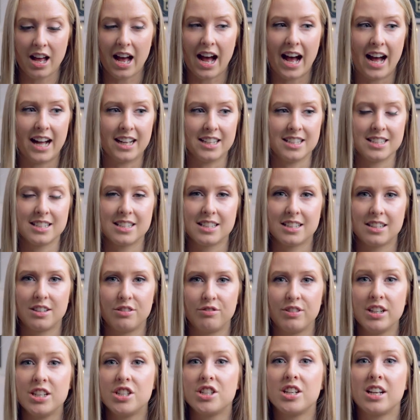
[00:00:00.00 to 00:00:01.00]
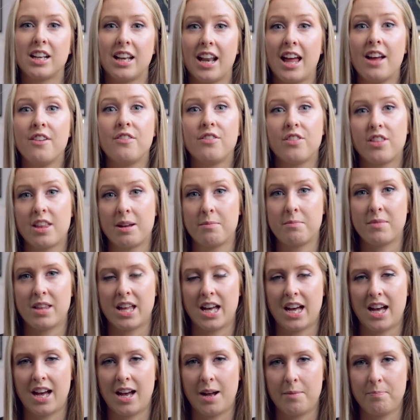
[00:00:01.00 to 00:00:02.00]
And Richard left them
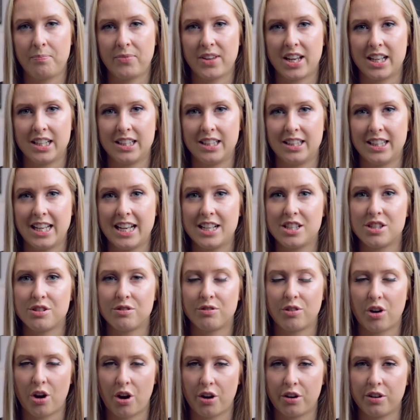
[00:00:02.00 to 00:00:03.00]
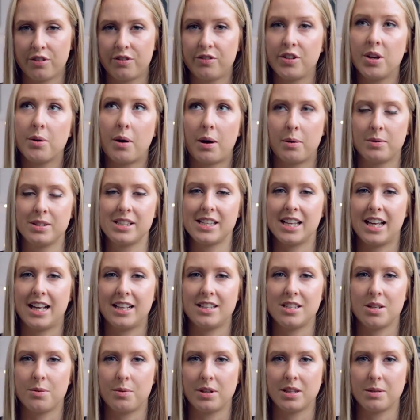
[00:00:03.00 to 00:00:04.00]
there, and later on, a few hours
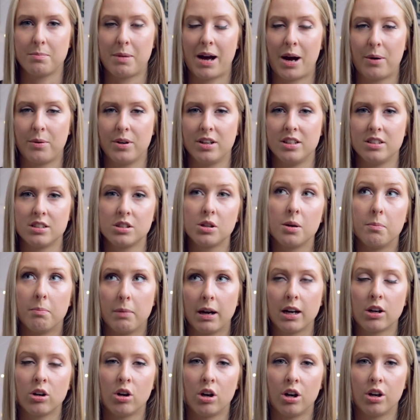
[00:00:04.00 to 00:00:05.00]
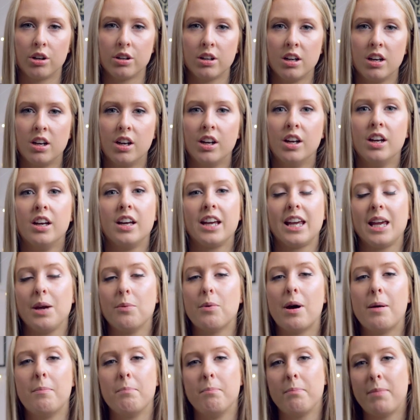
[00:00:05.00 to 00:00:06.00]
later, when the power had come back on, he
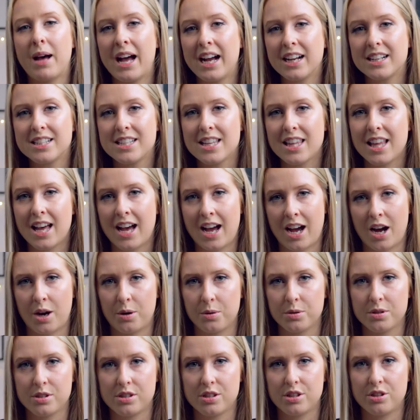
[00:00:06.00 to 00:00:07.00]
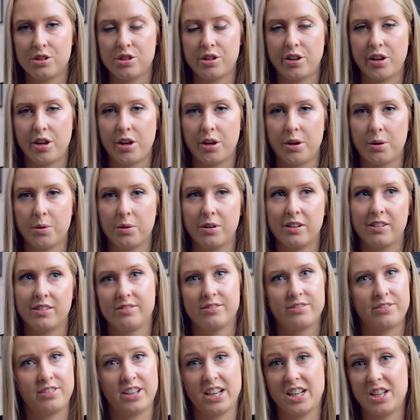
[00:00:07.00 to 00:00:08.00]
went back to the house to
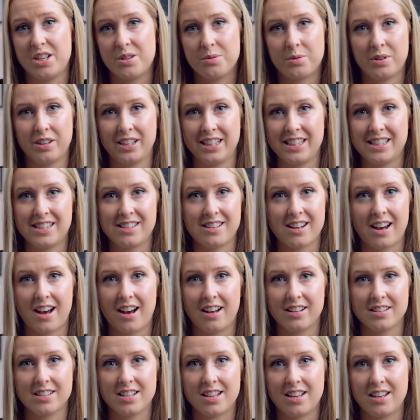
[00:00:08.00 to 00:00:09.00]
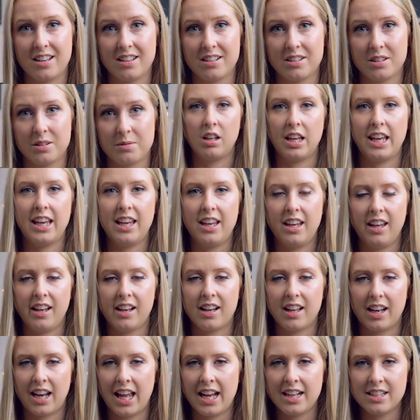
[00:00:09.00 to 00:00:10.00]
finish what he'd started. He
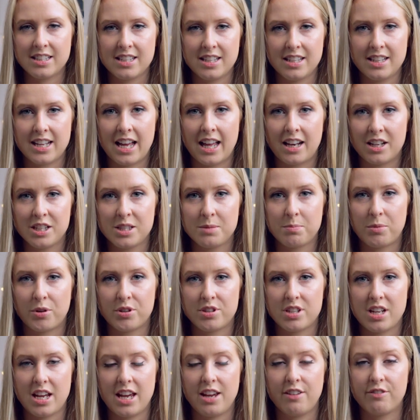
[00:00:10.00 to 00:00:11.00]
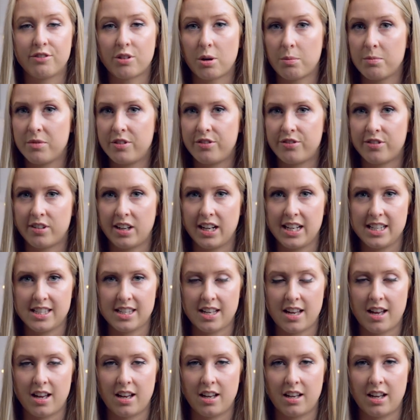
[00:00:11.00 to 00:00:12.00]
collected Hella's body from the
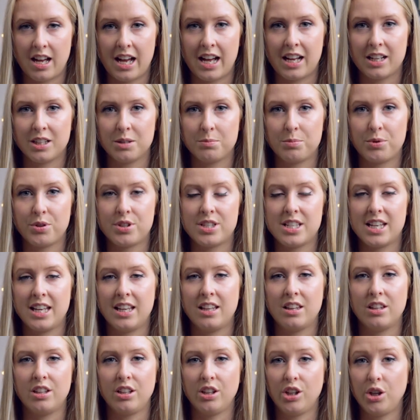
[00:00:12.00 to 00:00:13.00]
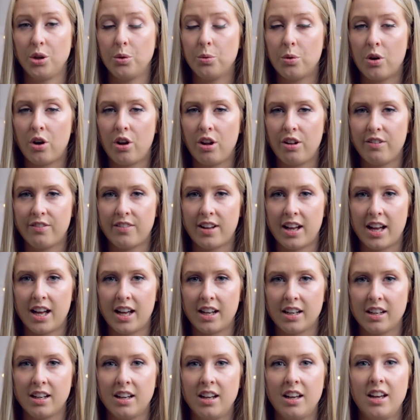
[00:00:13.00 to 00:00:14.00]
freezer and put it in the U Haul
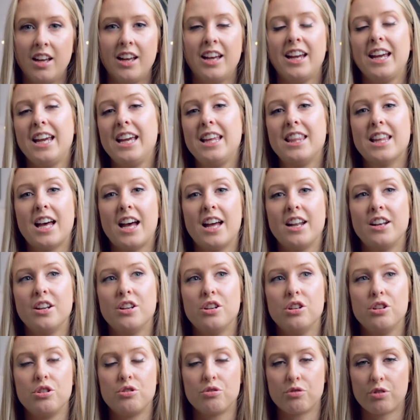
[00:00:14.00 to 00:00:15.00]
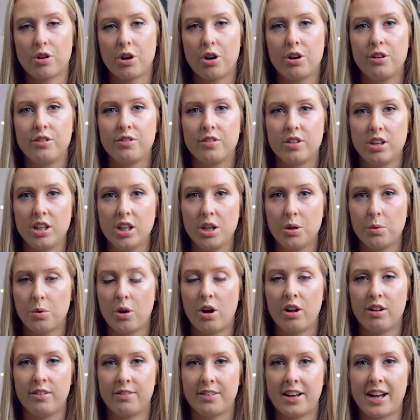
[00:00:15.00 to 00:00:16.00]
van. He then drove the
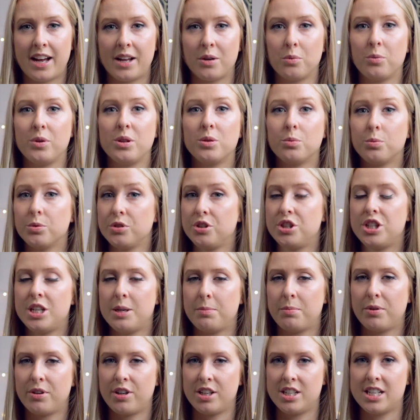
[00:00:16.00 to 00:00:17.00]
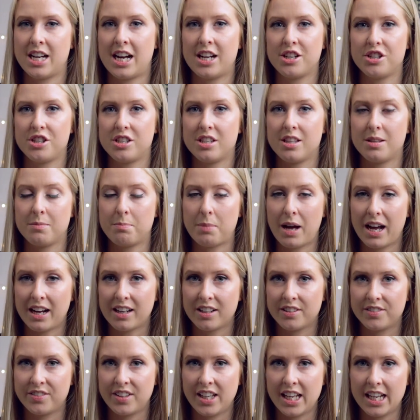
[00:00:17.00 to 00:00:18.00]
U-Haul van with the wood chipper attached to the
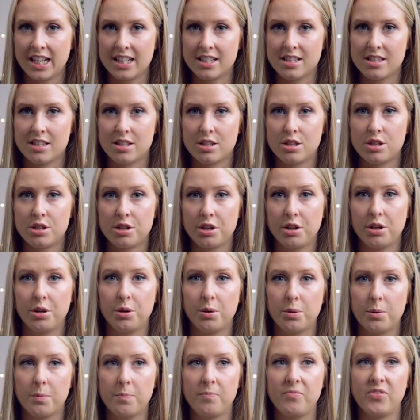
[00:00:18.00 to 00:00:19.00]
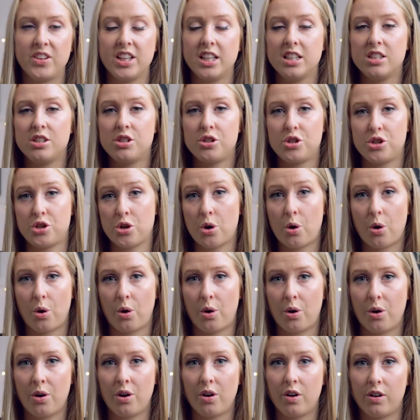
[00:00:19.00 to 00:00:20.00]
back of it to the
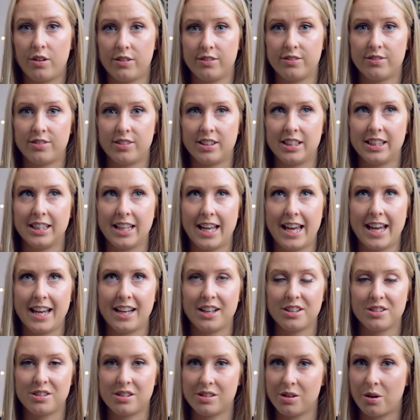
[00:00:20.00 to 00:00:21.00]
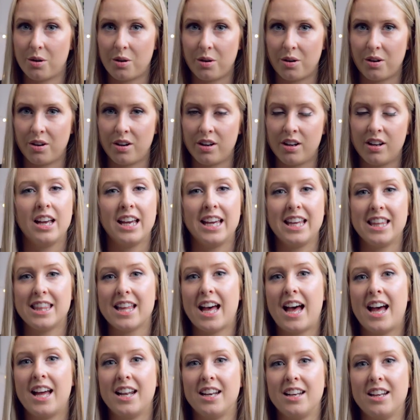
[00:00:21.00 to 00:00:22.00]
shore of Lake Zoar. He
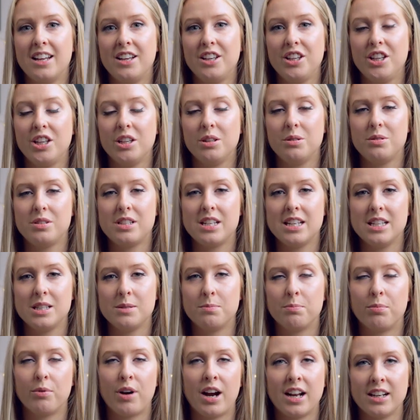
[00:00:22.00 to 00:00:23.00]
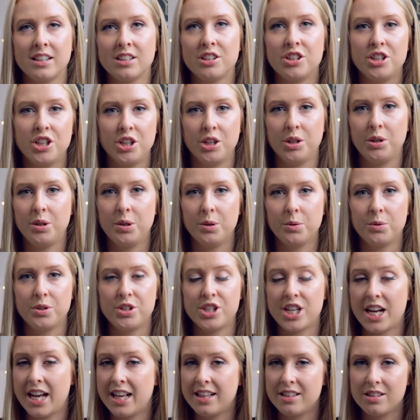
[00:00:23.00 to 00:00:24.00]
then used his brand new
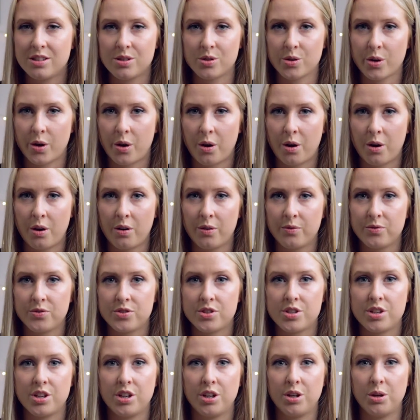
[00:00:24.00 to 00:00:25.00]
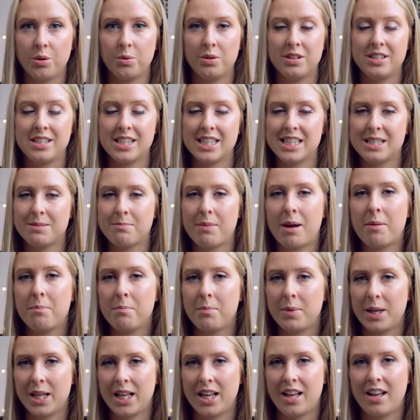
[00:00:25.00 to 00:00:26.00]
chainsaw to
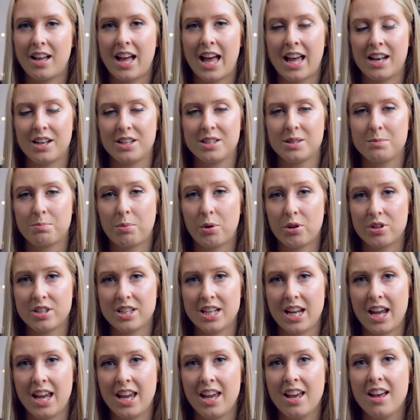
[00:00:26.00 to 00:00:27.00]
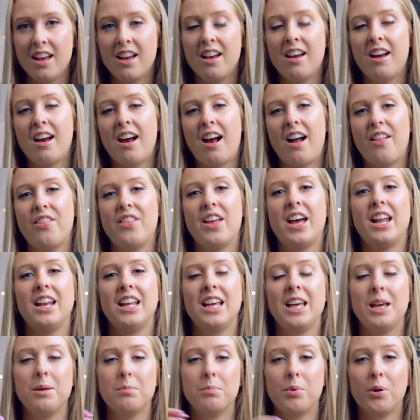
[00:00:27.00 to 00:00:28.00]
dismember Hella's body and then
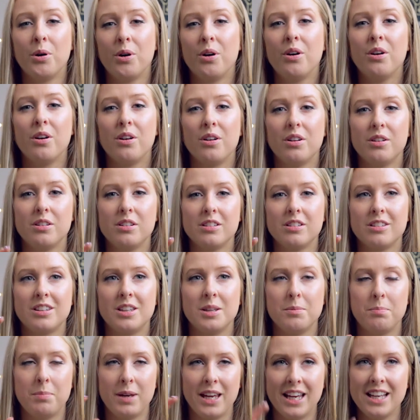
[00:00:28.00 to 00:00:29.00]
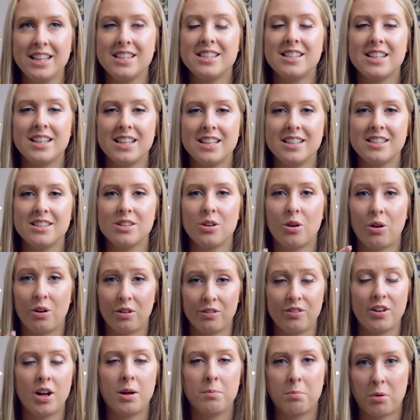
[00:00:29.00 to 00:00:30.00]
he put the pieces
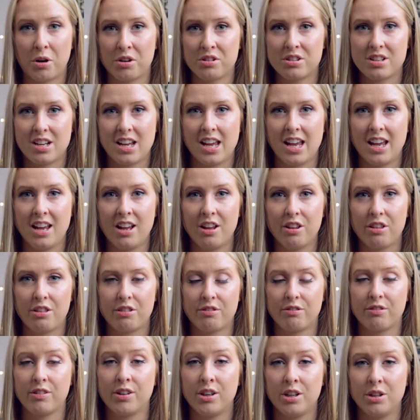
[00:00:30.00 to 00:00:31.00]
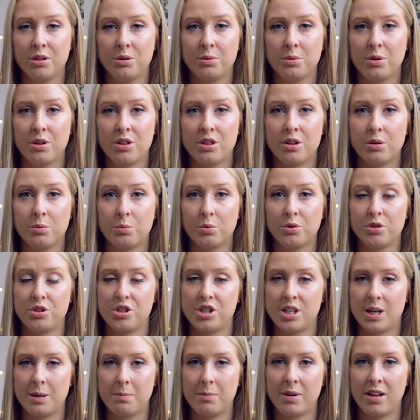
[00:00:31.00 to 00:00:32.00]
of her body through the wood
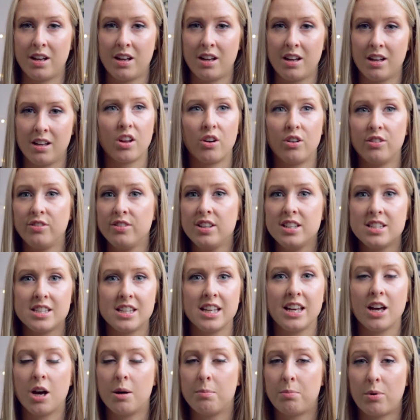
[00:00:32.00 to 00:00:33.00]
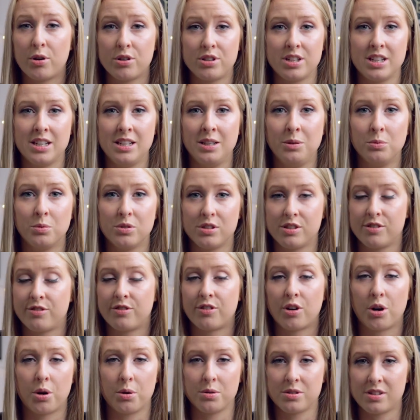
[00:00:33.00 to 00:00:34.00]
chipper. Obviously, her body was
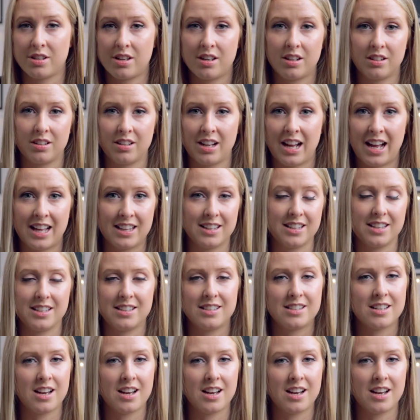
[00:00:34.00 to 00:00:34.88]
frozen at this